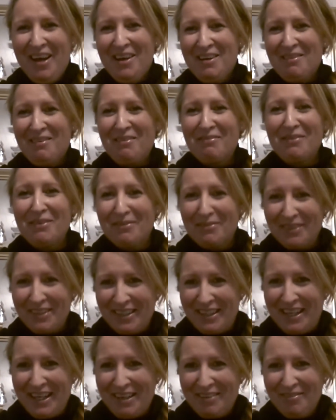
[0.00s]
when we're
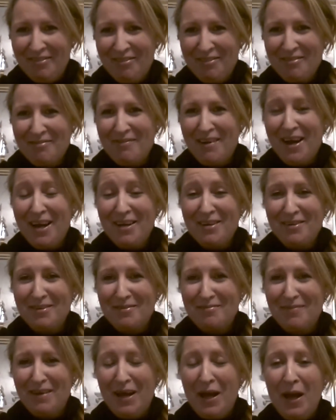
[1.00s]
working from
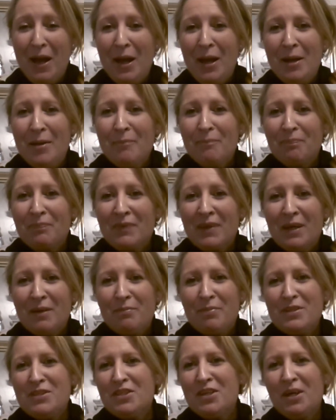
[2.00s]
home.
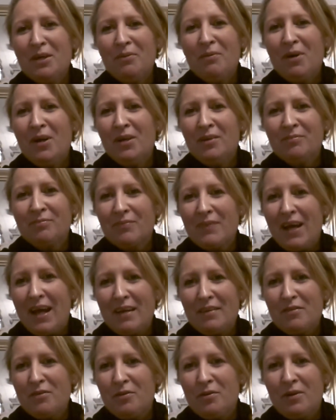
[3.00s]
But you know what?
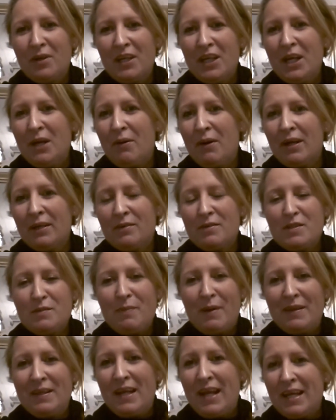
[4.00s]
I thought, you know, I could
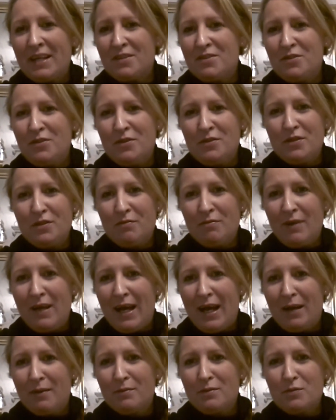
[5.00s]
spend the next 2 to 3
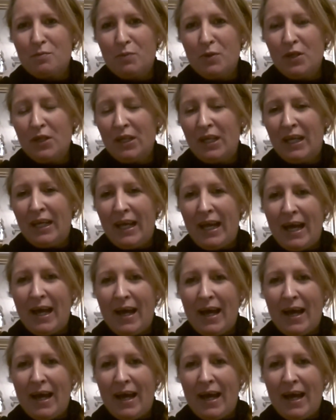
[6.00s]
hours working out